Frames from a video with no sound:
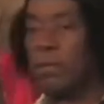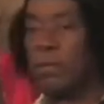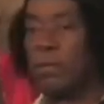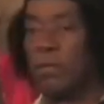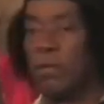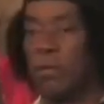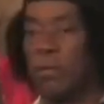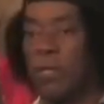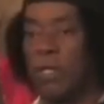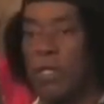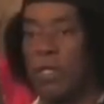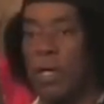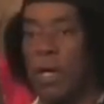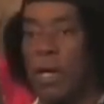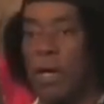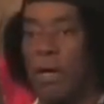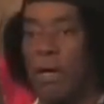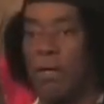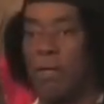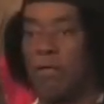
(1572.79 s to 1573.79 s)
You know what I mean?
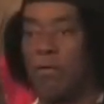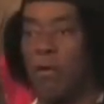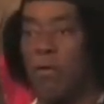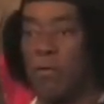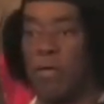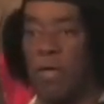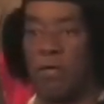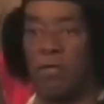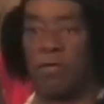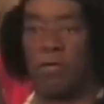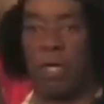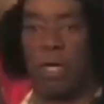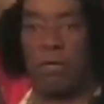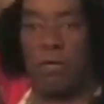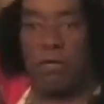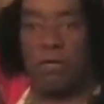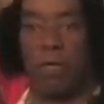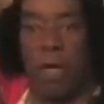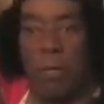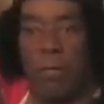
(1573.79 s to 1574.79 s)
And don't
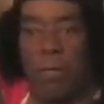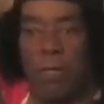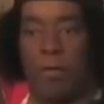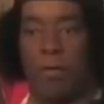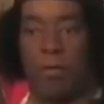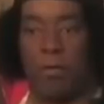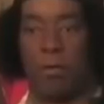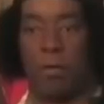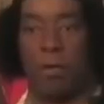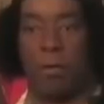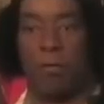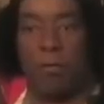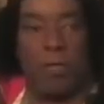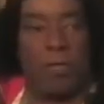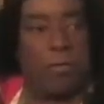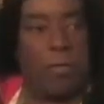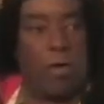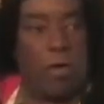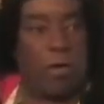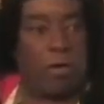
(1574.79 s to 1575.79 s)
hesitate to stop at uh,
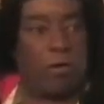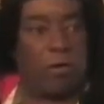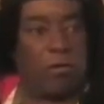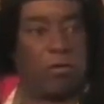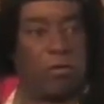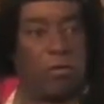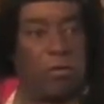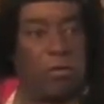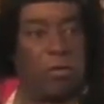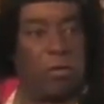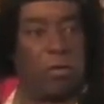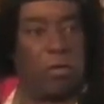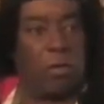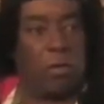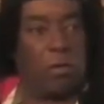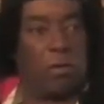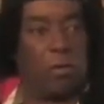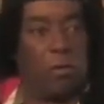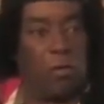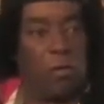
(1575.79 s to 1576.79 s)
flea markets,
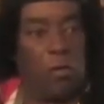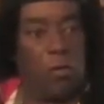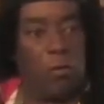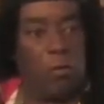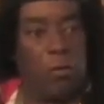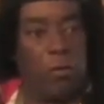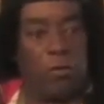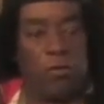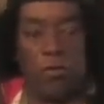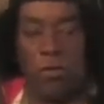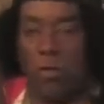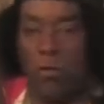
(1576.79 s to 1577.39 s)
old books.